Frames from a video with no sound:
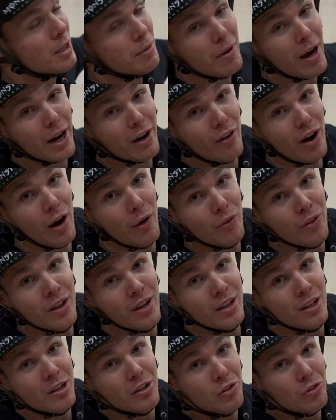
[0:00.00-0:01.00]
the background,
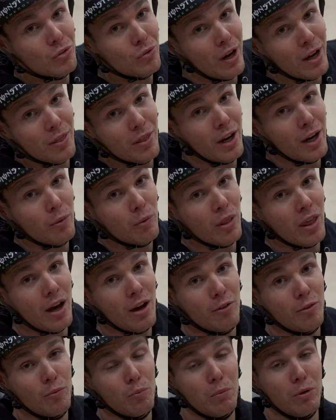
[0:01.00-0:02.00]
straight there with
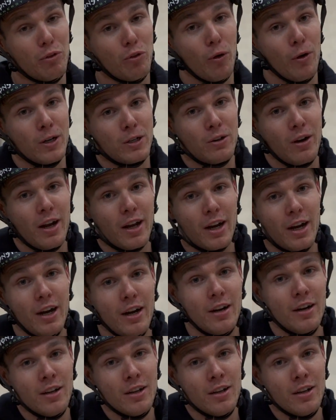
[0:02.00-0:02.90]
that before trying here.